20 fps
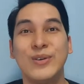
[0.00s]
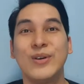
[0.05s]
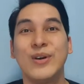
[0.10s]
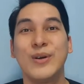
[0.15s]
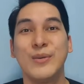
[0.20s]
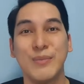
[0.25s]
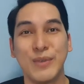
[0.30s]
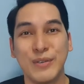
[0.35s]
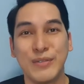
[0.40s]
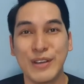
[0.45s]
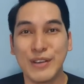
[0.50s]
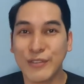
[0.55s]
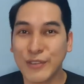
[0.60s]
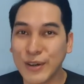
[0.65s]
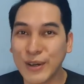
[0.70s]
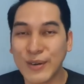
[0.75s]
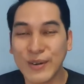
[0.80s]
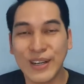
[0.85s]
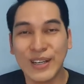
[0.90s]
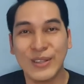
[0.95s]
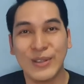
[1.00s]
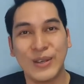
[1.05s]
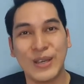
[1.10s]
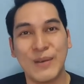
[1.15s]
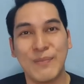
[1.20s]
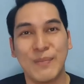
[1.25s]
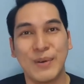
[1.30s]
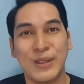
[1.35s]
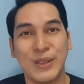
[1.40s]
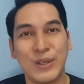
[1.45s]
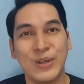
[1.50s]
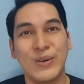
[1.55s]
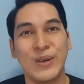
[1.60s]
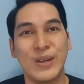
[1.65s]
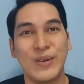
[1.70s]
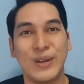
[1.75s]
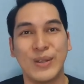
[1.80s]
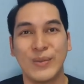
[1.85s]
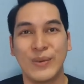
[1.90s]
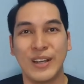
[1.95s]
moving forward, to keep on doing
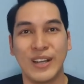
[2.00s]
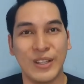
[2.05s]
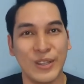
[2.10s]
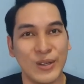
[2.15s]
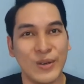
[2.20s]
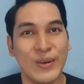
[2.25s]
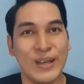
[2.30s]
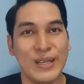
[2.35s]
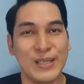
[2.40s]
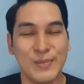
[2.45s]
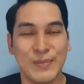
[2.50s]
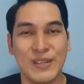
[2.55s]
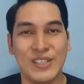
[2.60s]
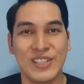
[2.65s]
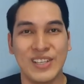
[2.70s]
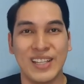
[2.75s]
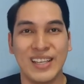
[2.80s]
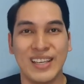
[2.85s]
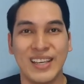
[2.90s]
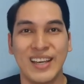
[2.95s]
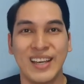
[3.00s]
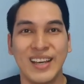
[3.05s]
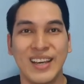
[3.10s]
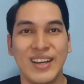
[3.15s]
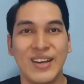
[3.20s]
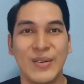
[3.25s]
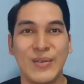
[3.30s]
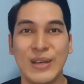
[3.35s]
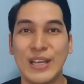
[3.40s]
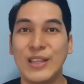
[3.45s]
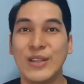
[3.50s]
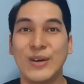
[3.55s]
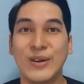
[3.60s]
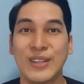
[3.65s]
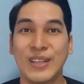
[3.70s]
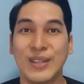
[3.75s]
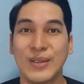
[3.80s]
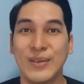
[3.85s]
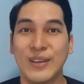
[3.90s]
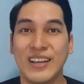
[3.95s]
what we are doing. Especially, we know
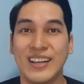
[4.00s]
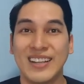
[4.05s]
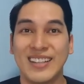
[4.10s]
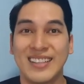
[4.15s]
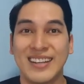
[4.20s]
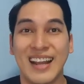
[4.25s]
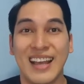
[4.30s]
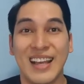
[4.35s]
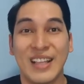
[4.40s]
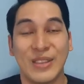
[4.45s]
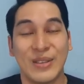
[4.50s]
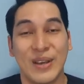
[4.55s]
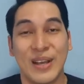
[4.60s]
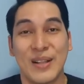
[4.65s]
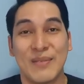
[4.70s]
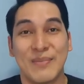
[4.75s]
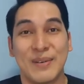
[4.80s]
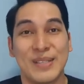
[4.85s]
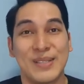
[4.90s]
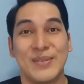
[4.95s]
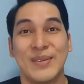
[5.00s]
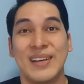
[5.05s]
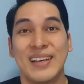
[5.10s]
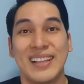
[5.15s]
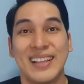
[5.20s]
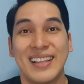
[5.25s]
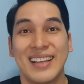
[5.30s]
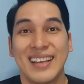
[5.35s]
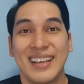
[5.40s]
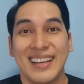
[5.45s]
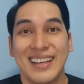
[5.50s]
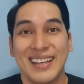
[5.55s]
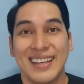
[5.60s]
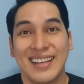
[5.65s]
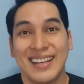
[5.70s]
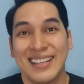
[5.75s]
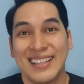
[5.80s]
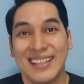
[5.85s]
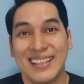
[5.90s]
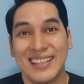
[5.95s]
that we are trying to help as well
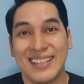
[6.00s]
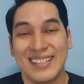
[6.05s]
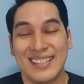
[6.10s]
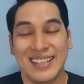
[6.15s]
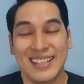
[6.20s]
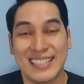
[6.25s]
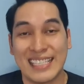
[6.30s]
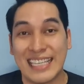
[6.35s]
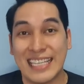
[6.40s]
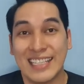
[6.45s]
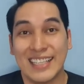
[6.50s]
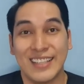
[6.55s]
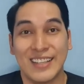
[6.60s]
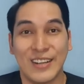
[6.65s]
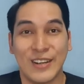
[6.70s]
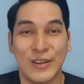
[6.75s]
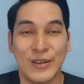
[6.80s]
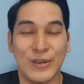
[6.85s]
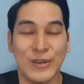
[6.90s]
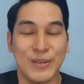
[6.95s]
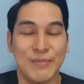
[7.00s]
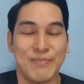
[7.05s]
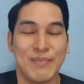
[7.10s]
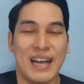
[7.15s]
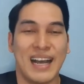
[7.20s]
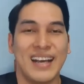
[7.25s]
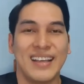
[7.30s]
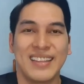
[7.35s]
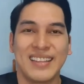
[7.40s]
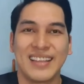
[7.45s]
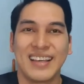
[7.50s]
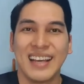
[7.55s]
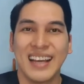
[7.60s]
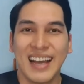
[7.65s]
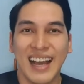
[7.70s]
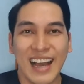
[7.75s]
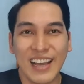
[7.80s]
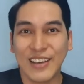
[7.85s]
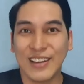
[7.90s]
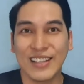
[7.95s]
and succeed in our own path.
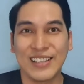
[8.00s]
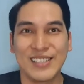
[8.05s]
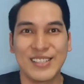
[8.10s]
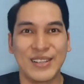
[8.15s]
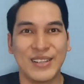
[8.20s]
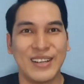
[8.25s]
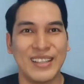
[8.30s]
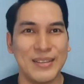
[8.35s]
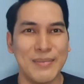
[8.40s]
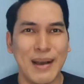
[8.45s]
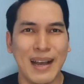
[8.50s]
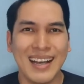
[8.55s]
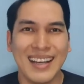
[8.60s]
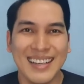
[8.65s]
Ayun, so, di ba?